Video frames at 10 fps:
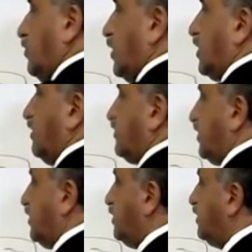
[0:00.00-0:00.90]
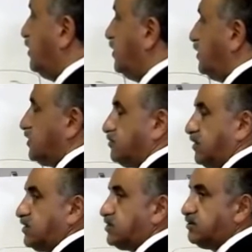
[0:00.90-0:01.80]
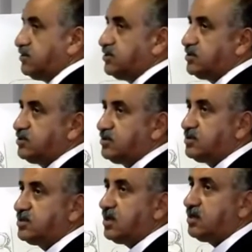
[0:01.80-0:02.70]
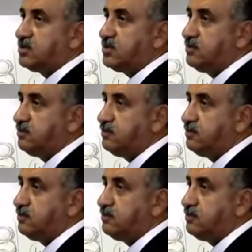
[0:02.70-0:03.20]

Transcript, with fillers: work of the Spaceship Institute starts.